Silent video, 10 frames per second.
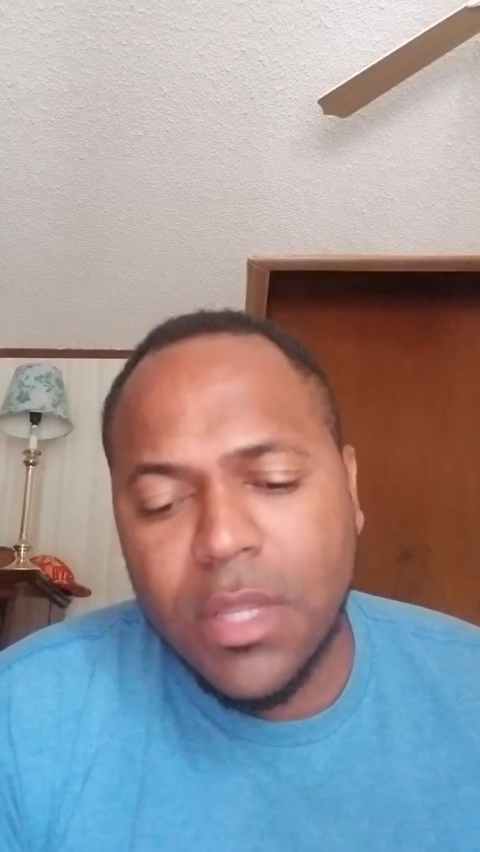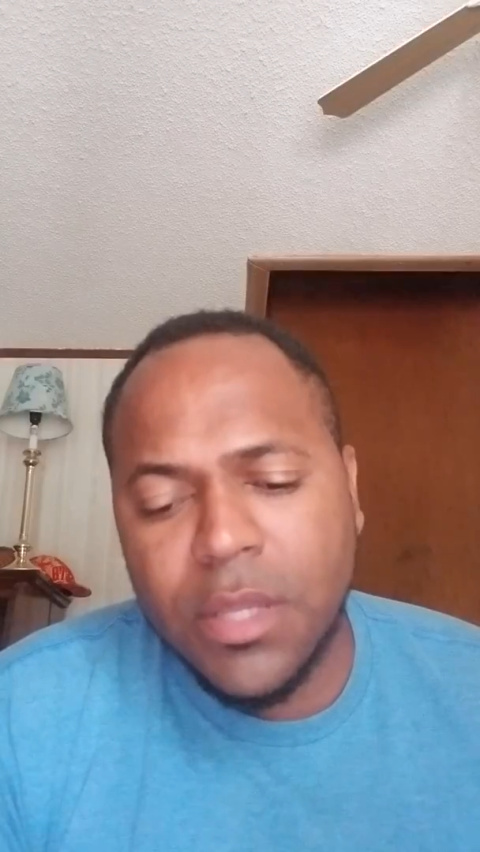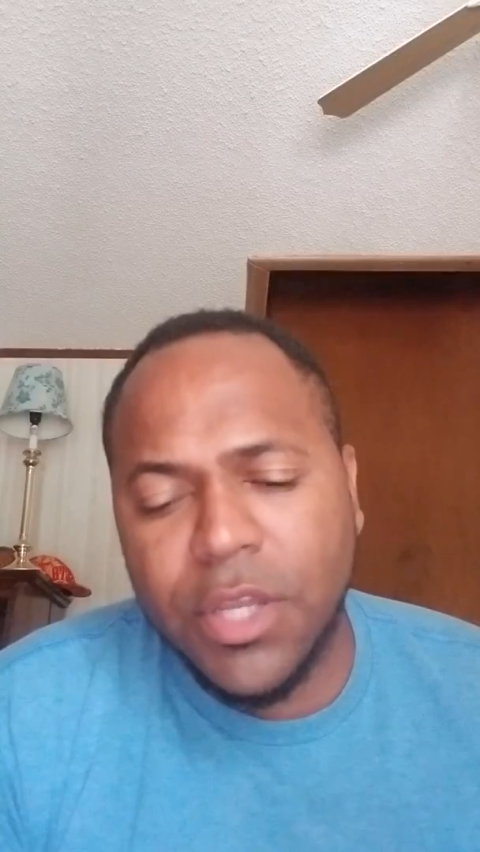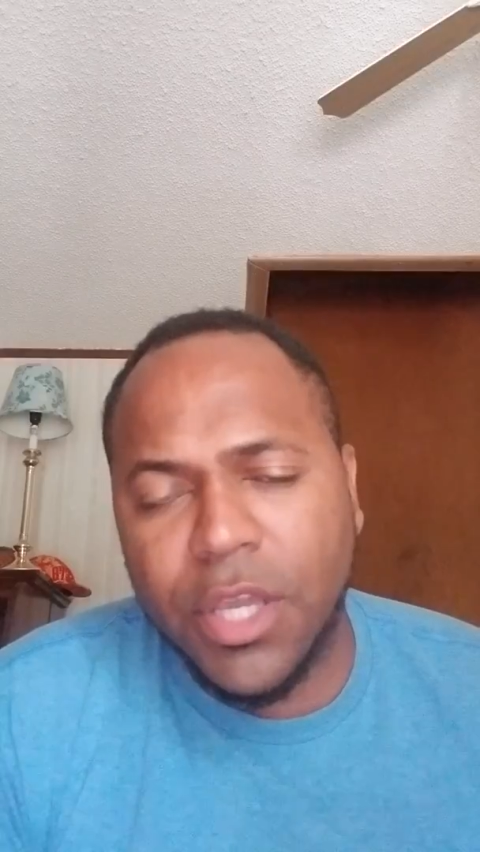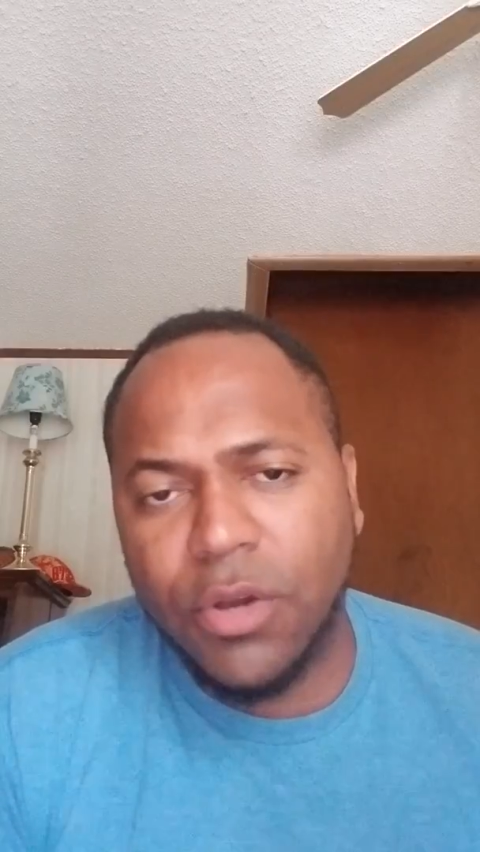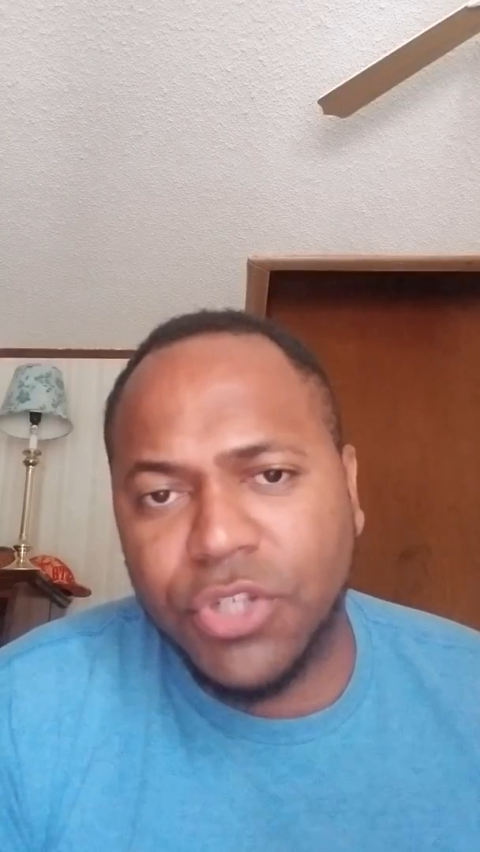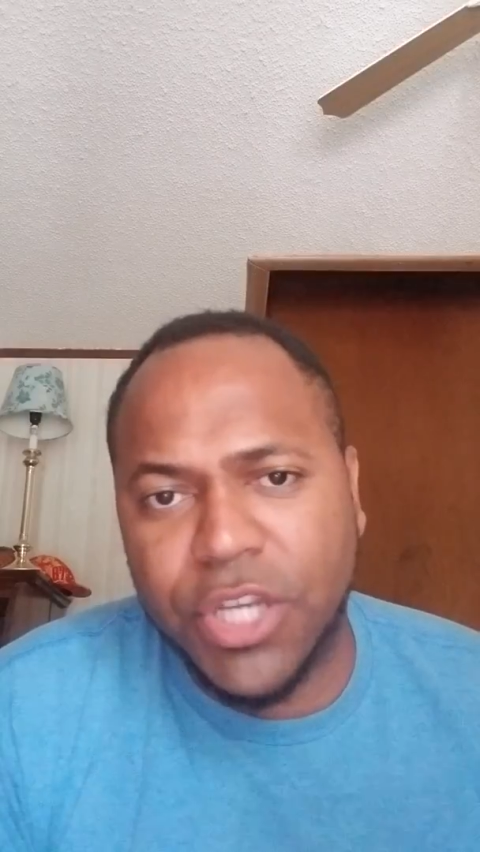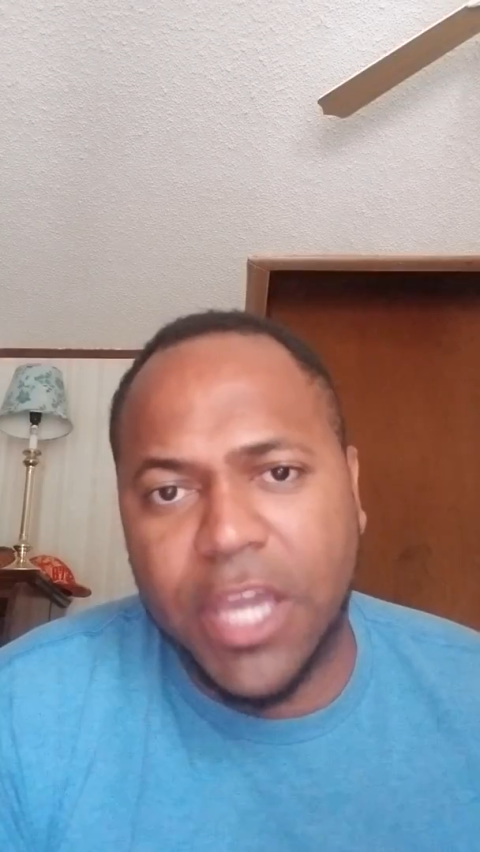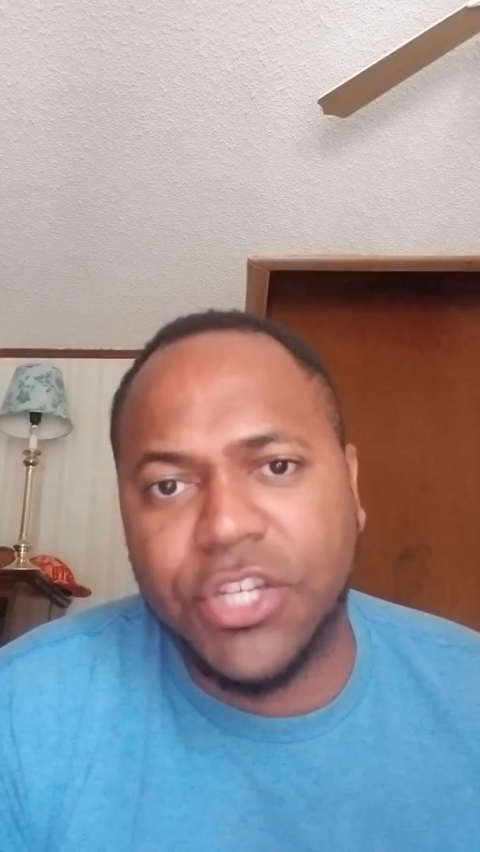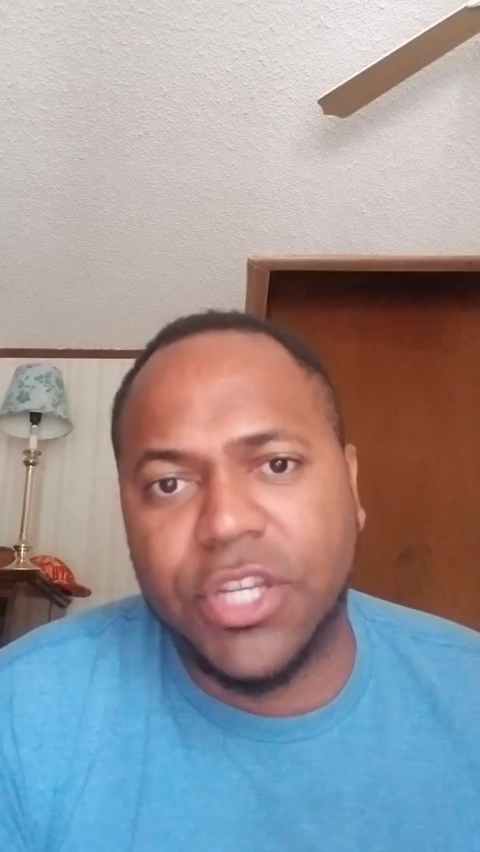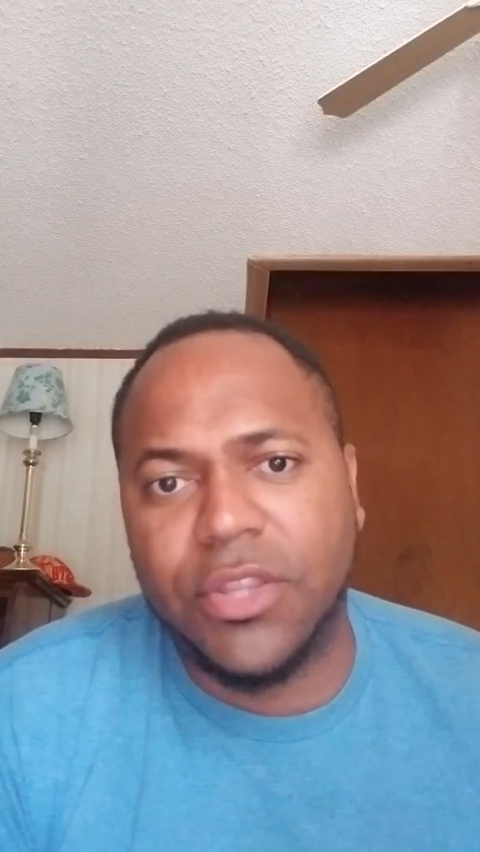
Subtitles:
negotiation